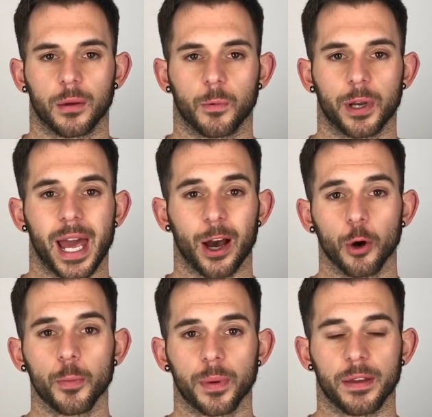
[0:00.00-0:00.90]
would
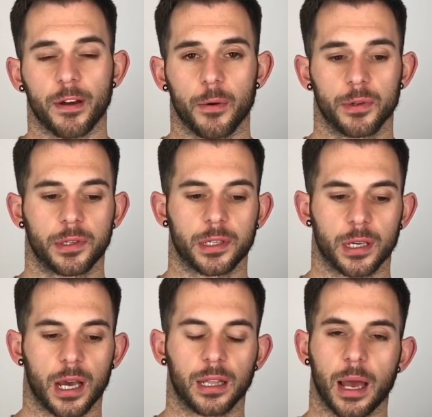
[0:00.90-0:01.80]
help if I was
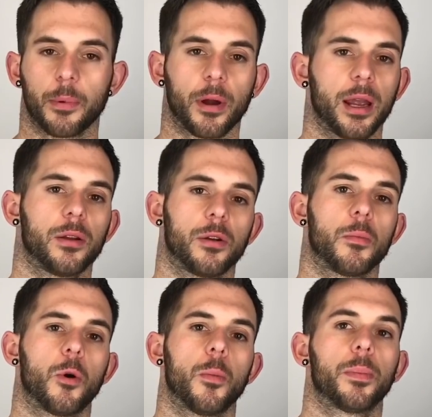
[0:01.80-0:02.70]
to elaborate on
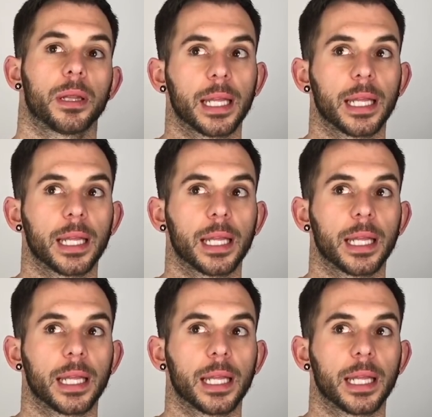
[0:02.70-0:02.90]
it more,